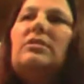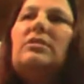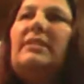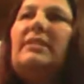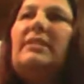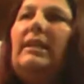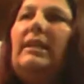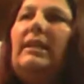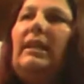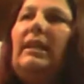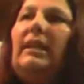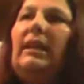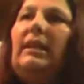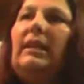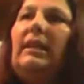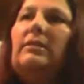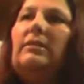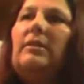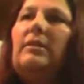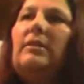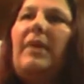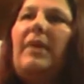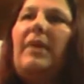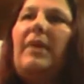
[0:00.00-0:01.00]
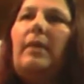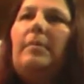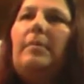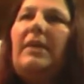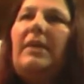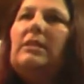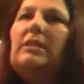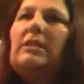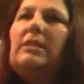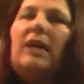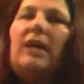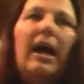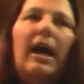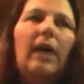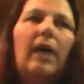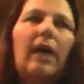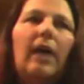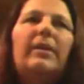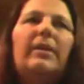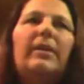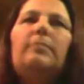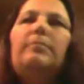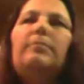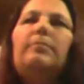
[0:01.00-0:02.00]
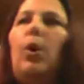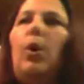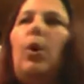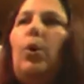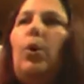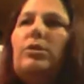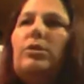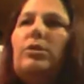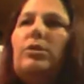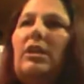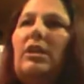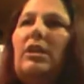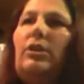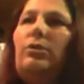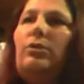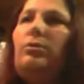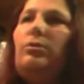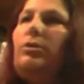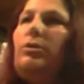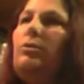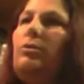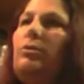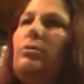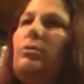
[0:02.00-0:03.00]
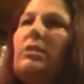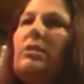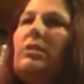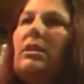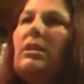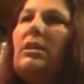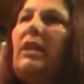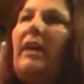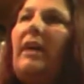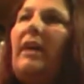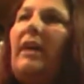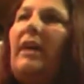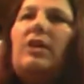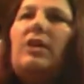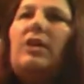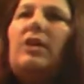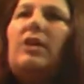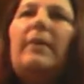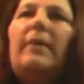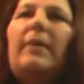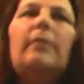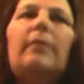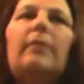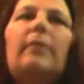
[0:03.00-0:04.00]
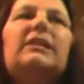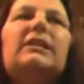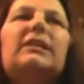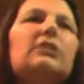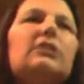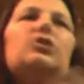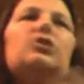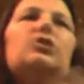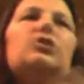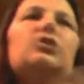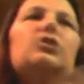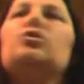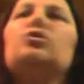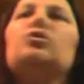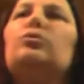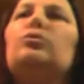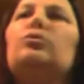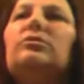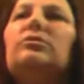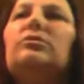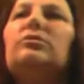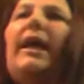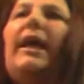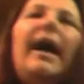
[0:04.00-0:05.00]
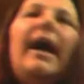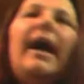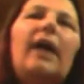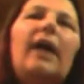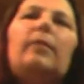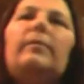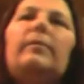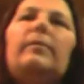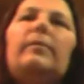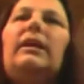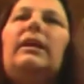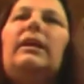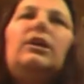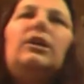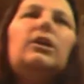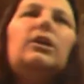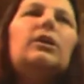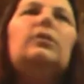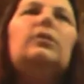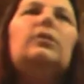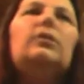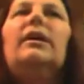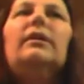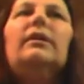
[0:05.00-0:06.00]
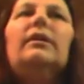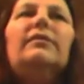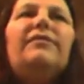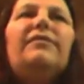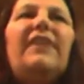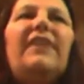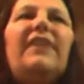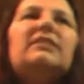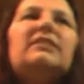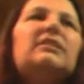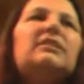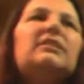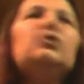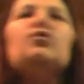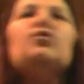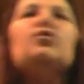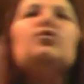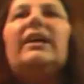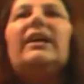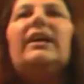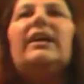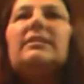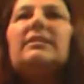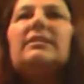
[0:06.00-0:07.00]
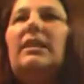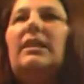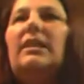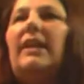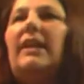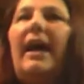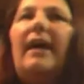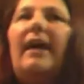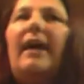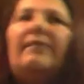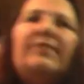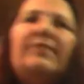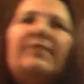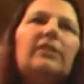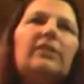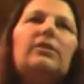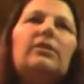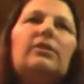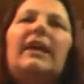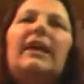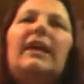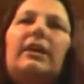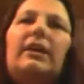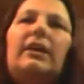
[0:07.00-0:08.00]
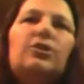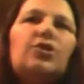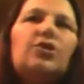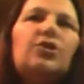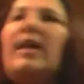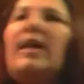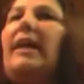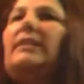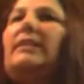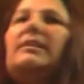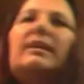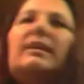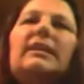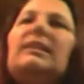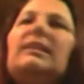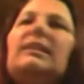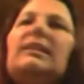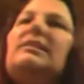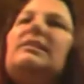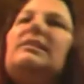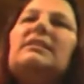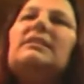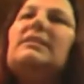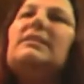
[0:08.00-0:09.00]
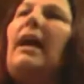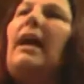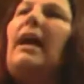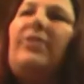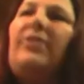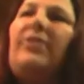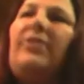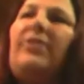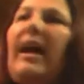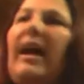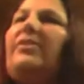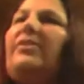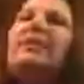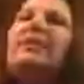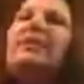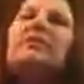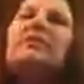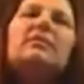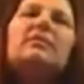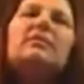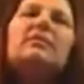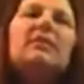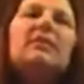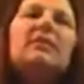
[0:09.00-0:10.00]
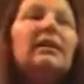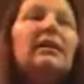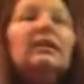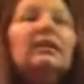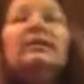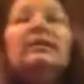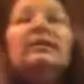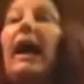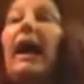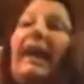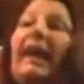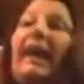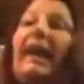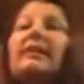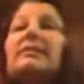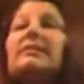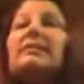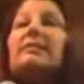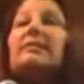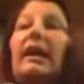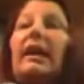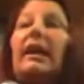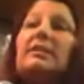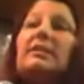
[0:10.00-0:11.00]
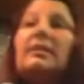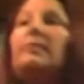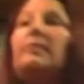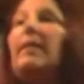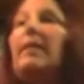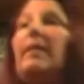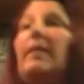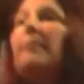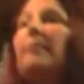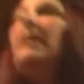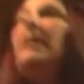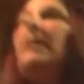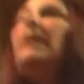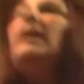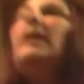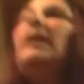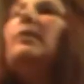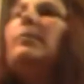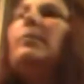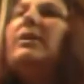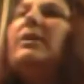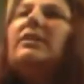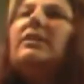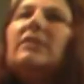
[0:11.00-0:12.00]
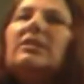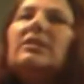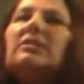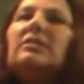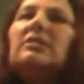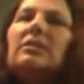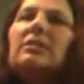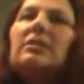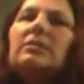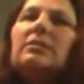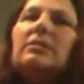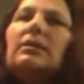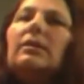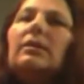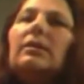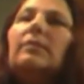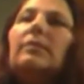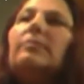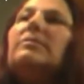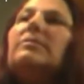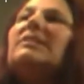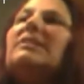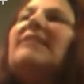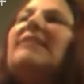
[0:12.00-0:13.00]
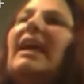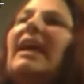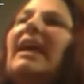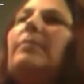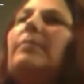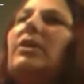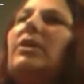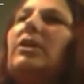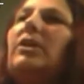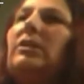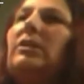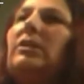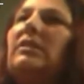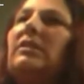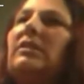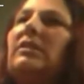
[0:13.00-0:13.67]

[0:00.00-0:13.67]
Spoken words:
do you need to bake pizza? How many bowls can you use in a lifetime? How many sets of jewelry? How many, you know, fancy drinks can you have that are like a trend? Like, this is not that. This is not as sexy maybe, but this is stable.